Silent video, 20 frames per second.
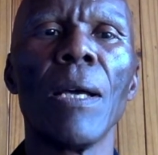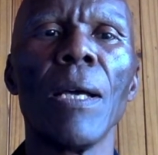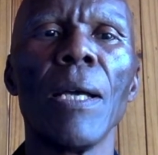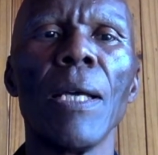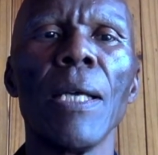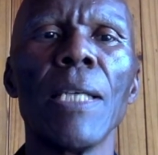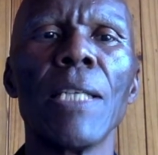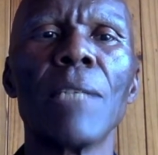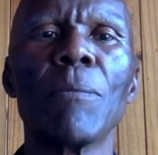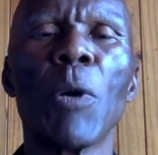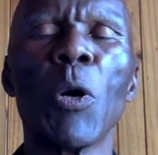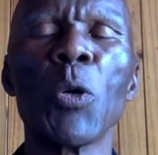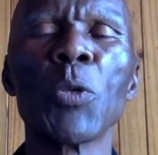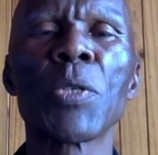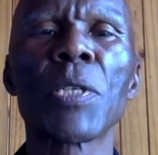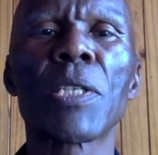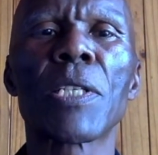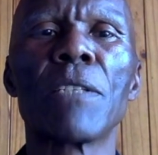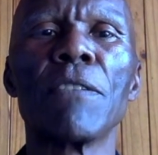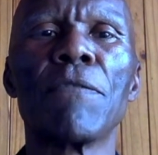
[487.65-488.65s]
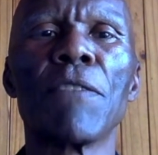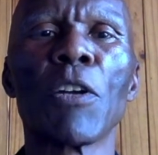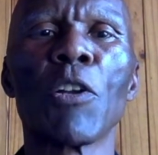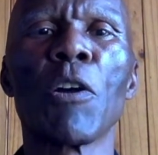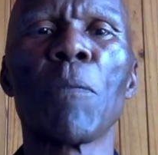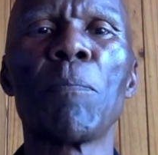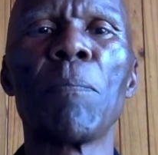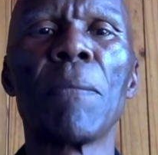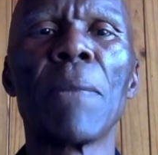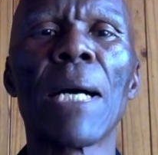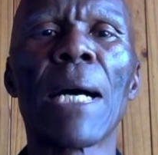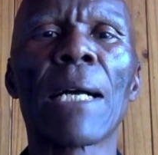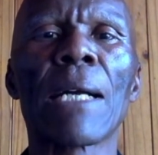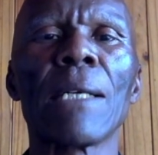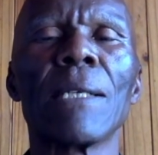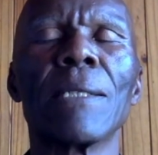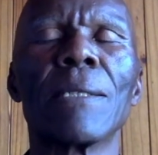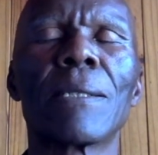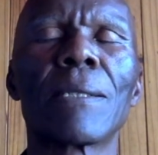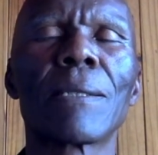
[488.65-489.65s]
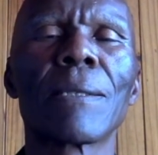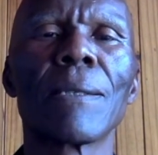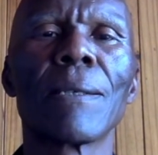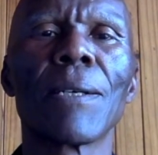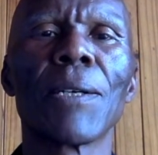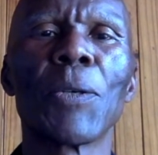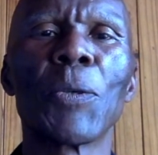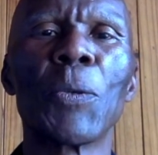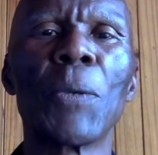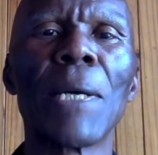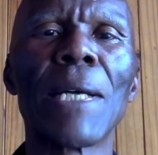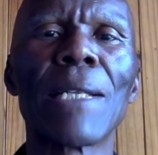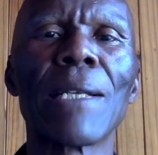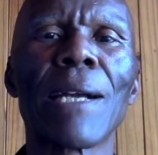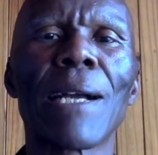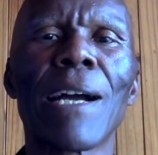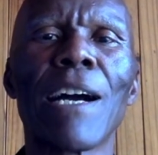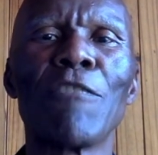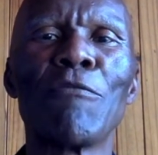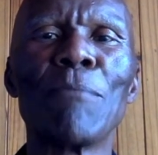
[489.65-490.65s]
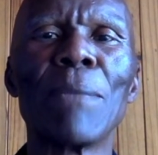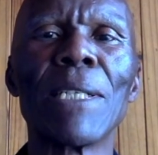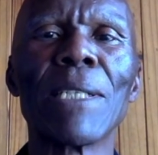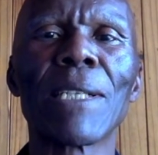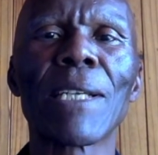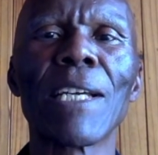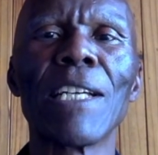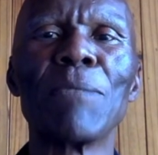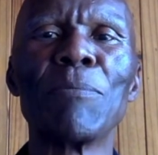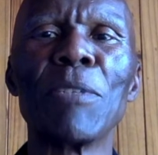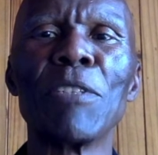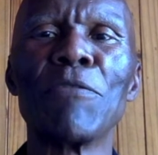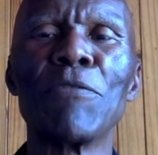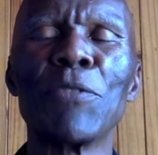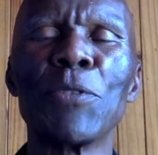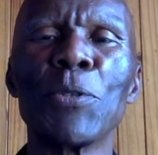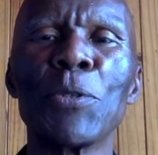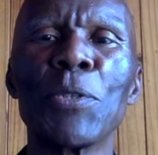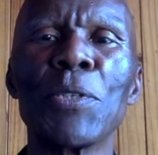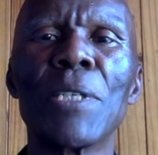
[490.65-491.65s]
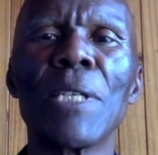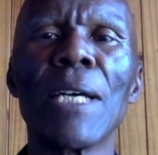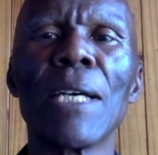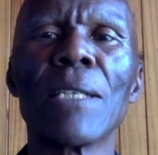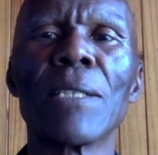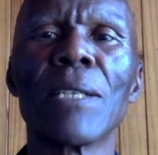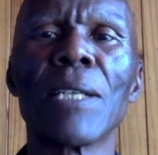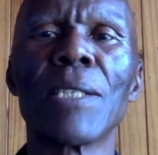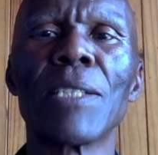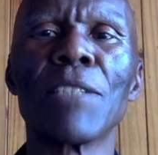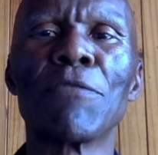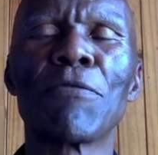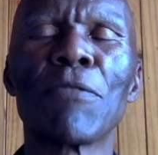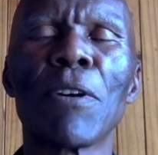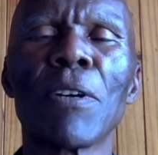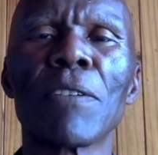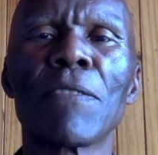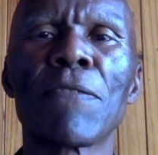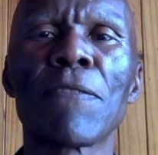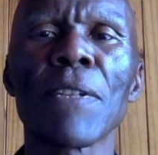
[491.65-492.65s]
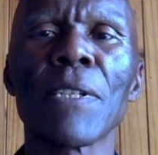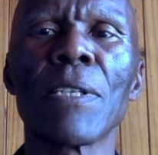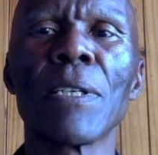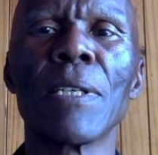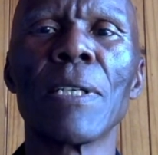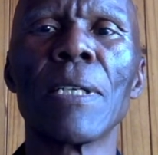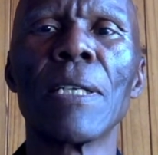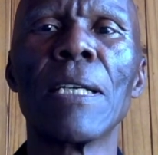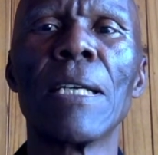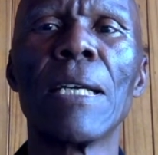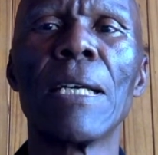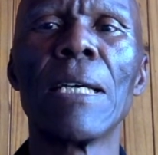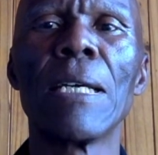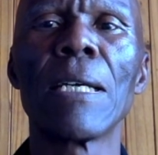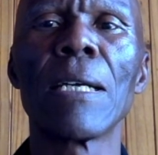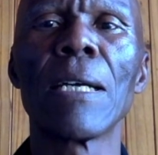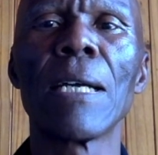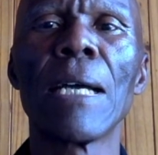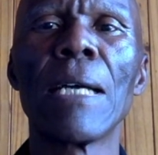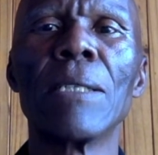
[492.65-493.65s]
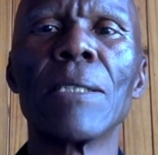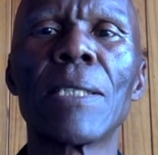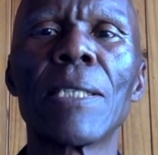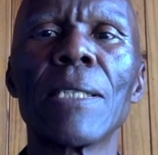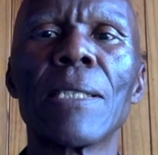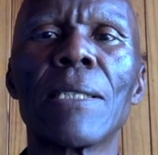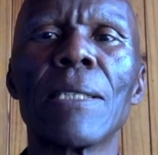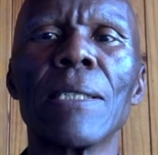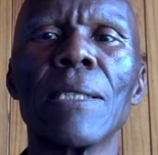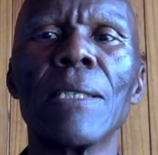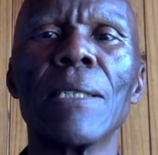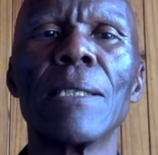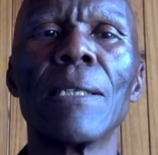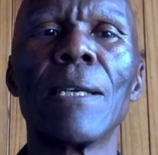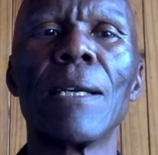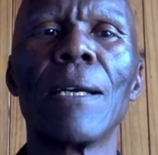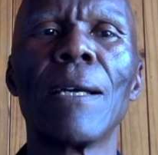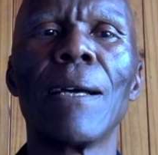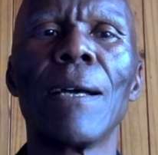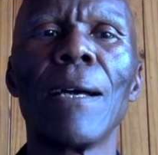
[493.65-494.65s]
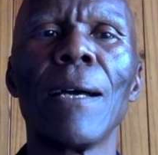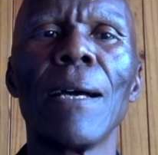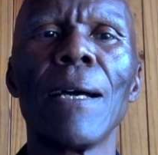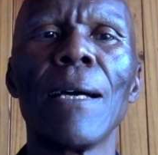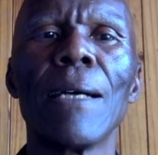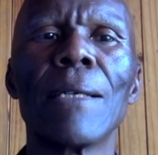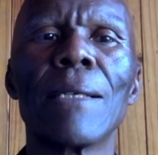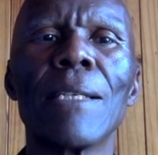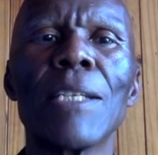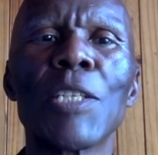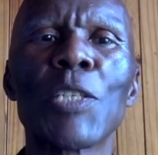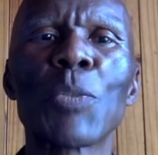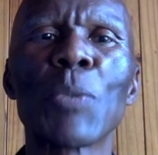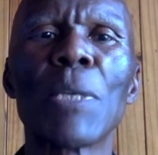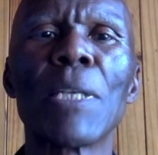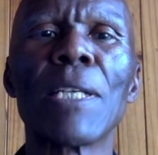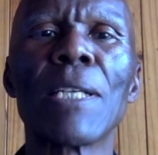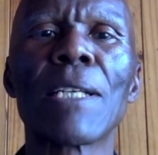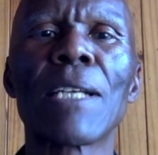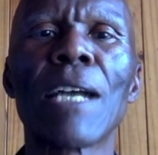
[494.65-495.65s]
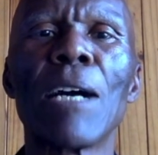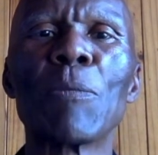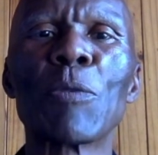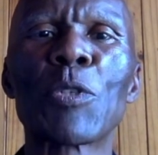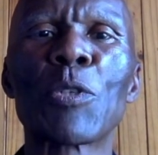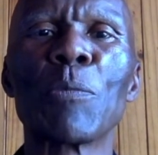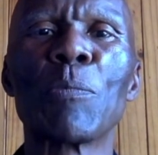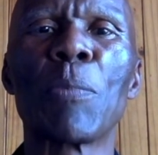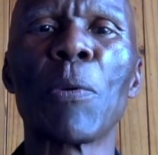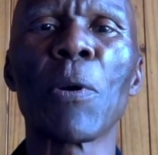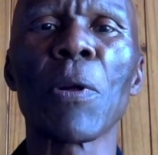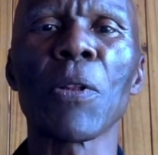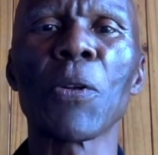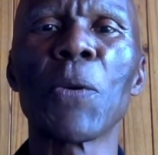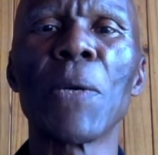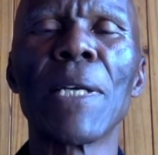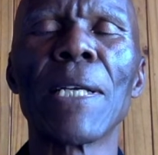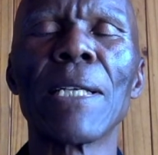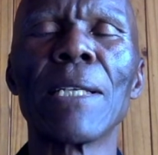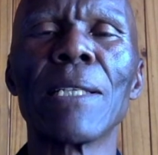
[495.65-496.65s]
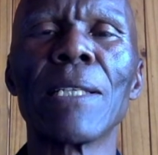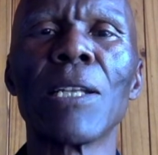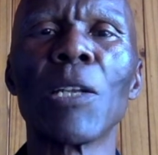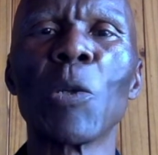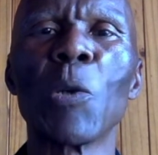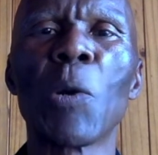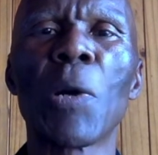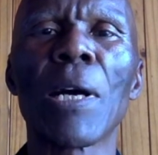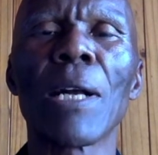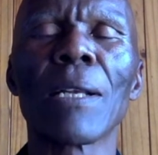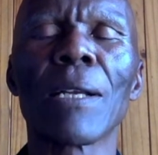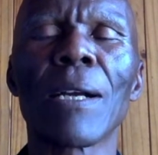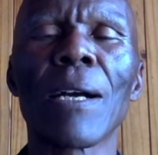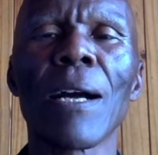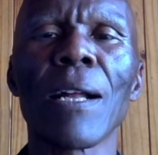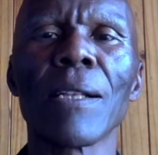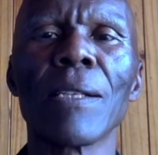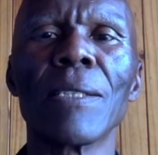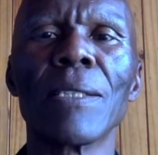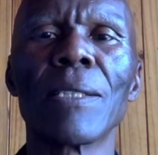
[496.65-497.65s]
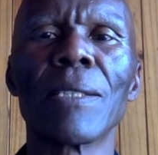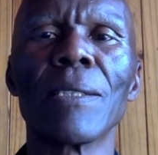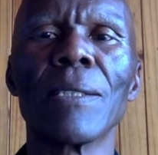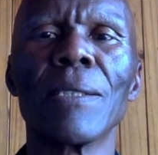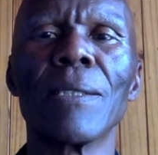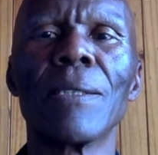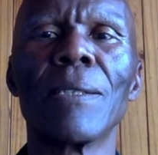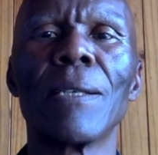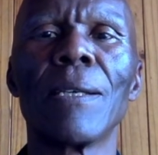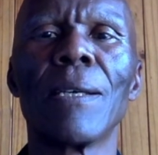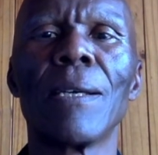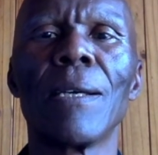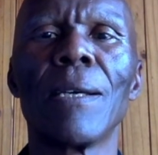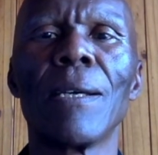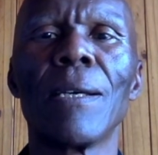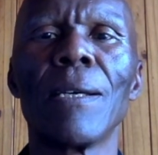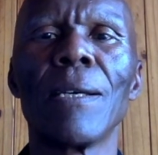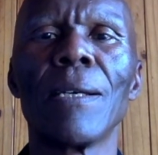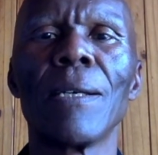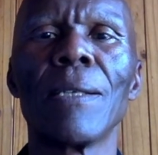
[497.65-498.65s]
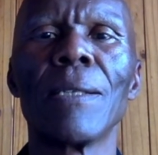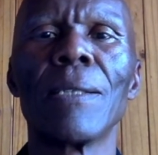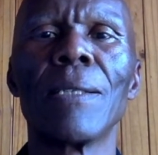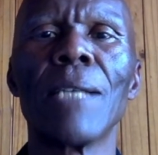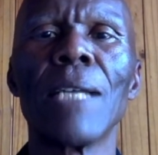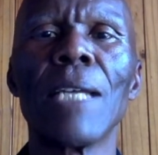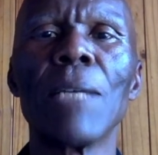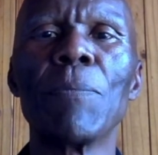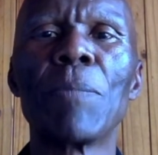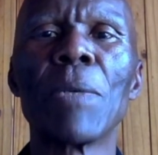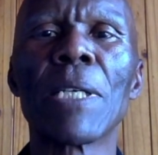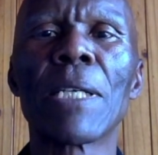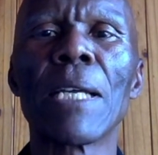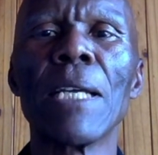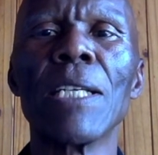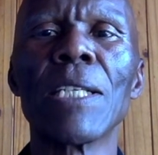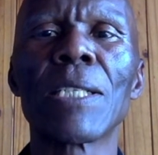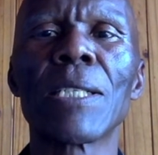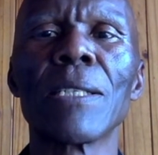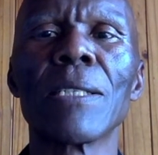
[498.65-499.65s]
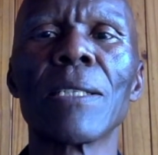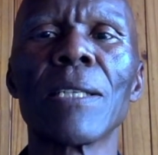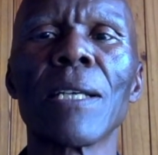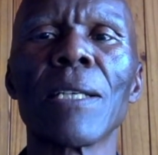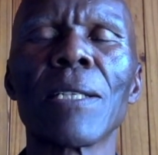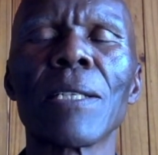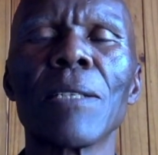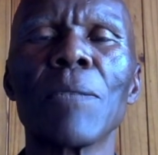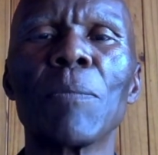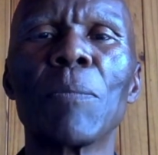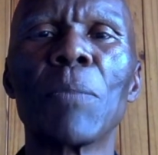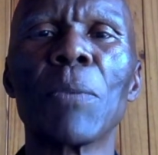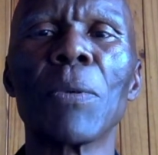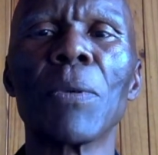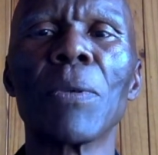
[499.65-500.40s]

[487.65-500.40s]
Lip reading: In most developed markets, where the government can be viewed as a default-free entity, at least when it comes to borrowing in the local currency, the implications are simple.